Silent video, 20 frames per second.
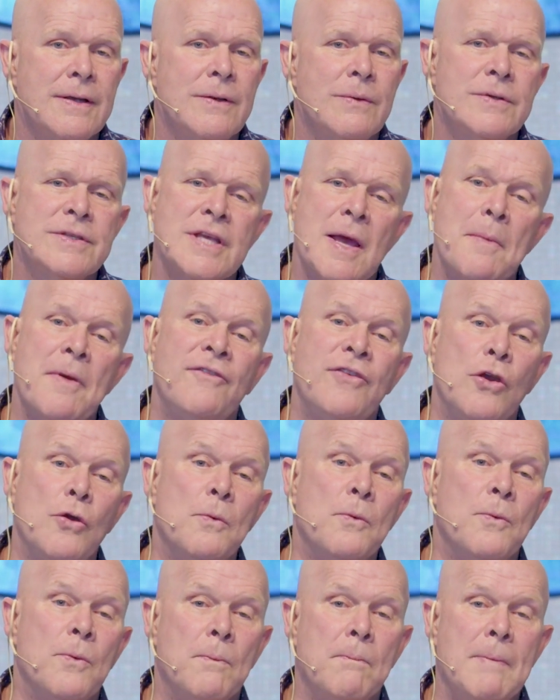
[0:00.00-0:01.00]
Well, some of
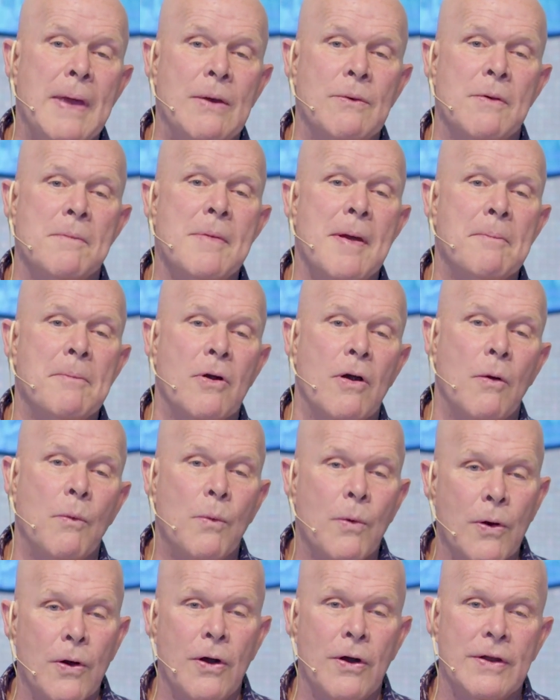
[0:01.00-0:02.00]
you may remember a
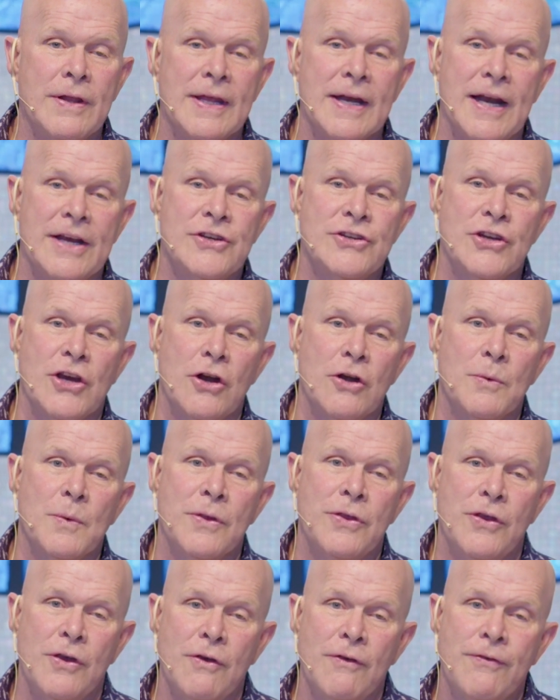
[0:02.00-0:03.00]
word that I shared
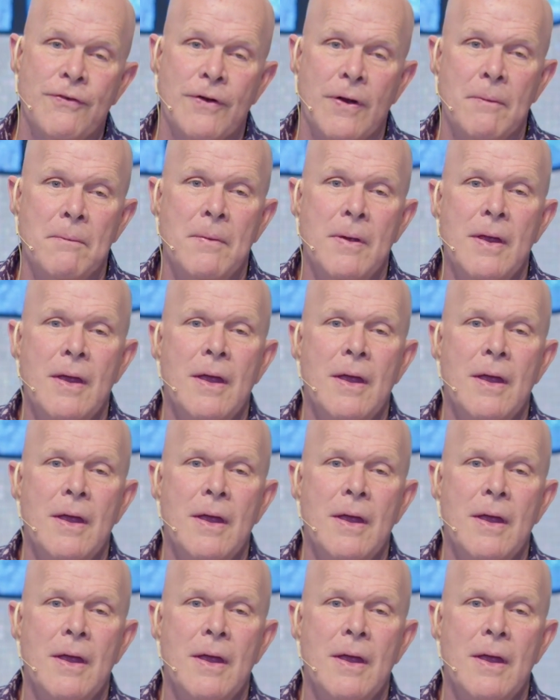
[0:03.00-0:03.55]
with you from